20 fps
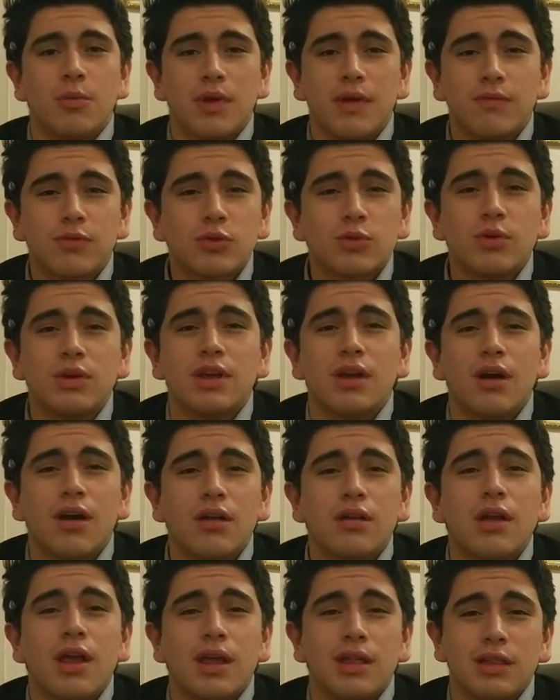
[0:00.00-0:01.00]
we have 3
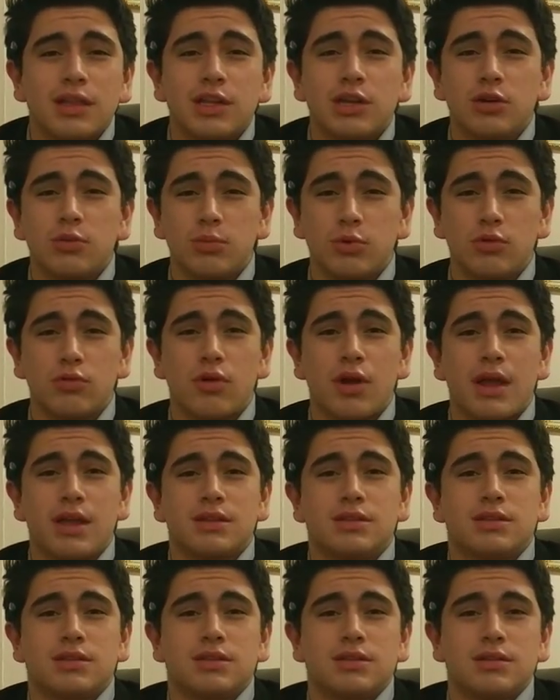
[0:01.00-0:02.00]
unalienable
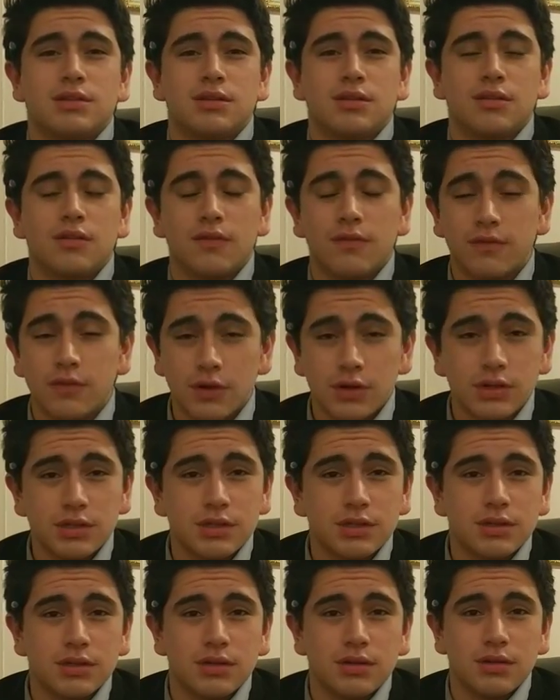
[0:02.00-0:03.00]
rights.
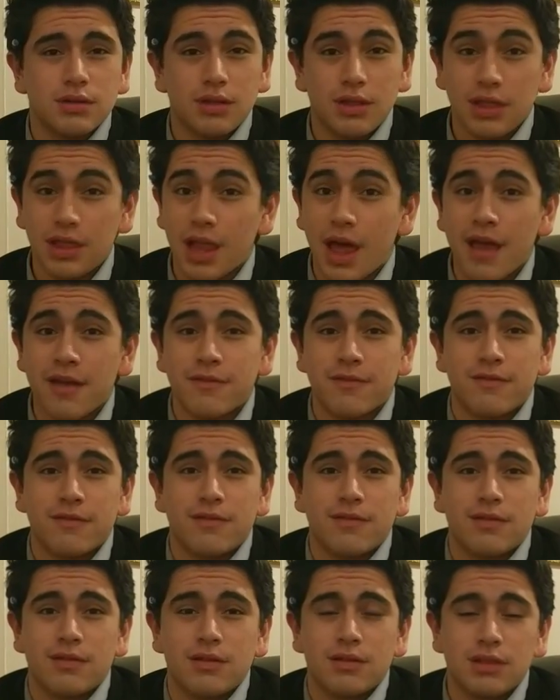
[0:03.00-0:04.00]
First, life,
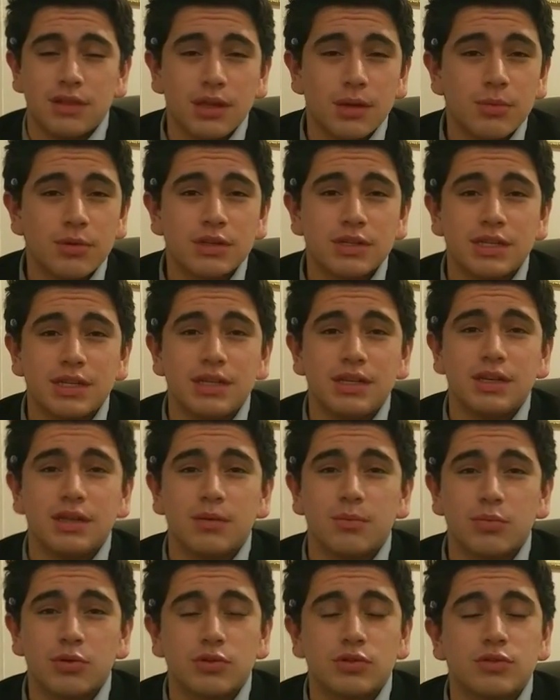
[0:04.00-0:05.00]
liberty,
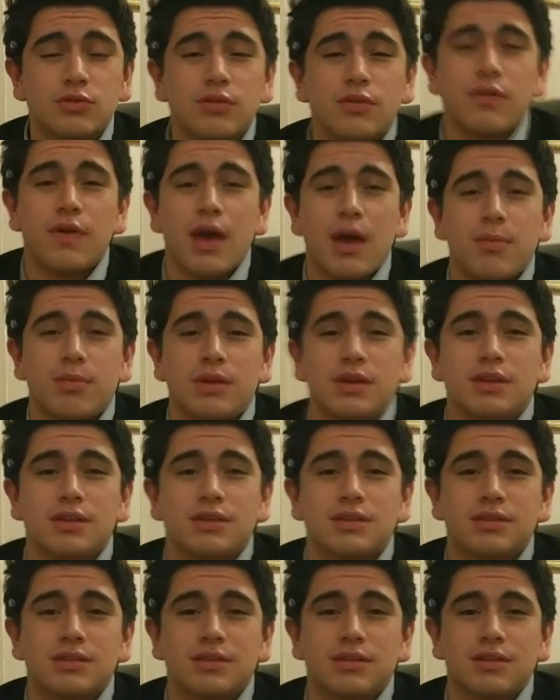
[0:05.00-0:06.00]
pursuit of
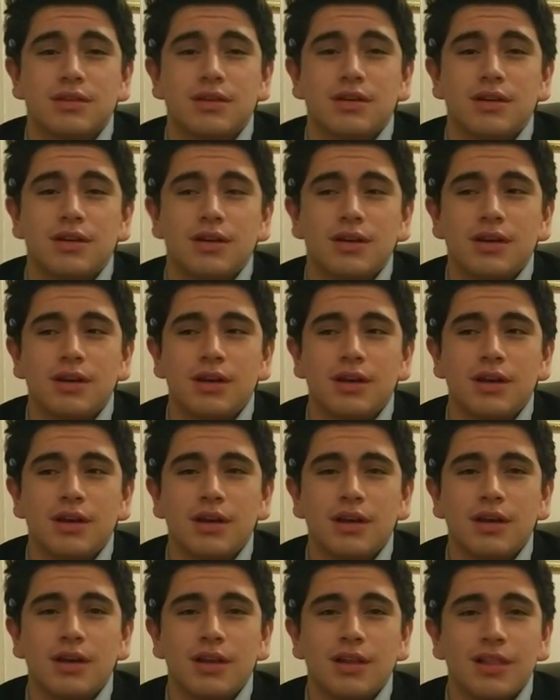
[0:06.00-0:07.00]
happiness.
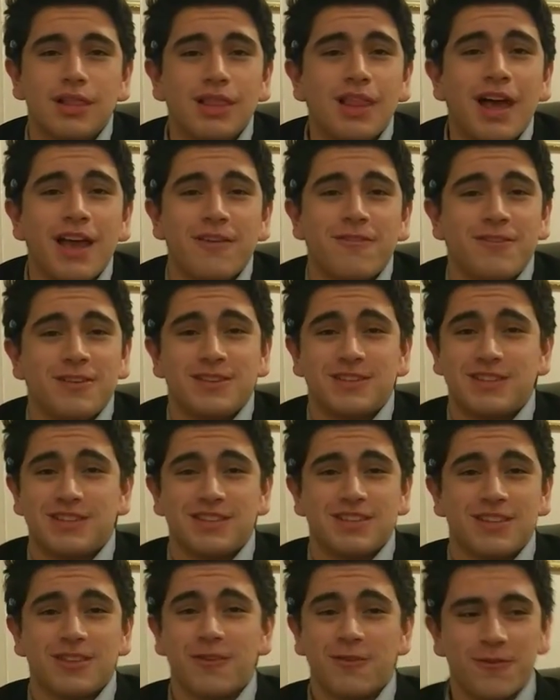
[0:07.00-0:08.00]
Life
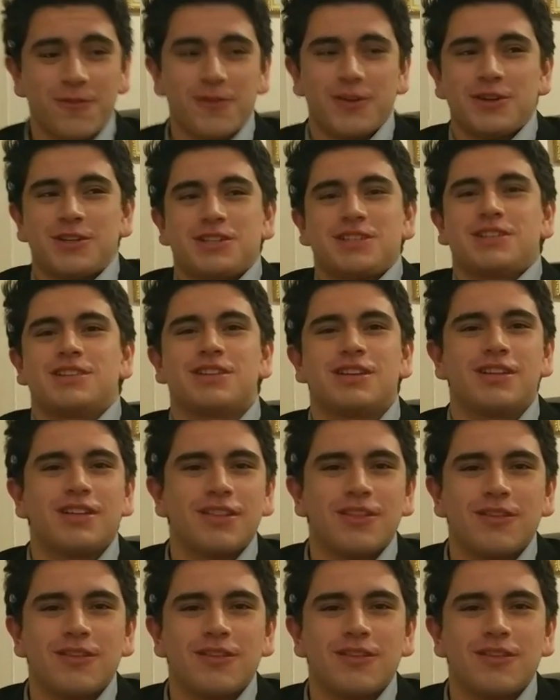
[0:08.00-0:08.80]
is the first